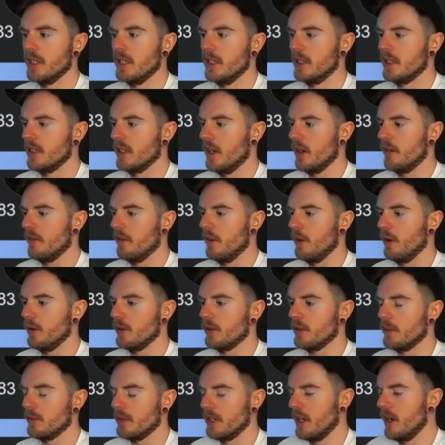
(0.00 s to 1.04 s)
He's going to have folds
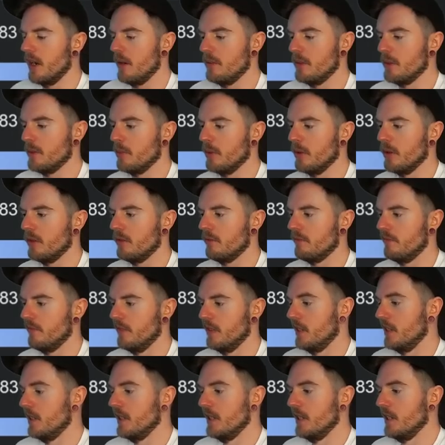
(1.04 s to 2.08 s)
sometimes, but...
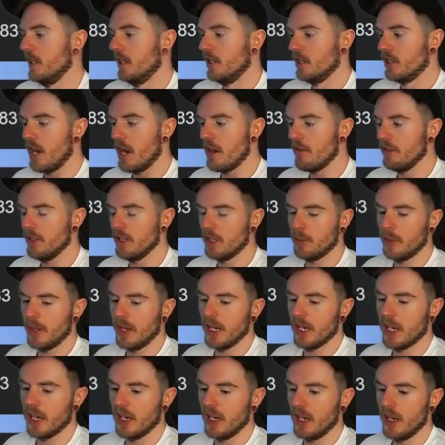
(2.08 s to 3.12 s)
Generally
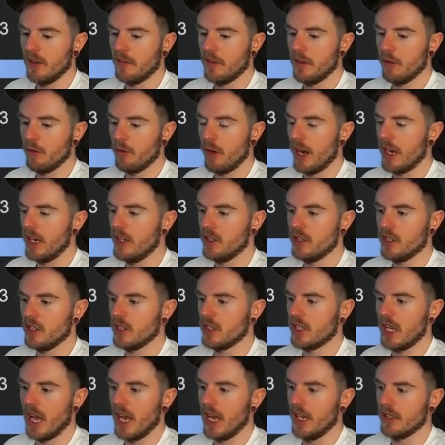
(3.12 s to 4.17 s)
speaking, if you raise your
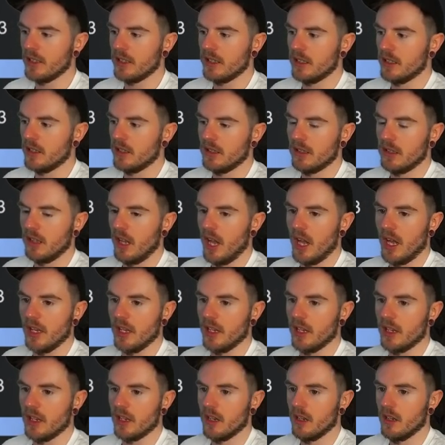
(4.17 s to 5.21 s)
sets,
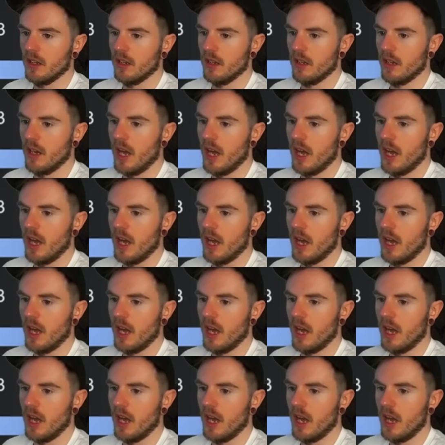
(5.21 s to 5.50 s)
like...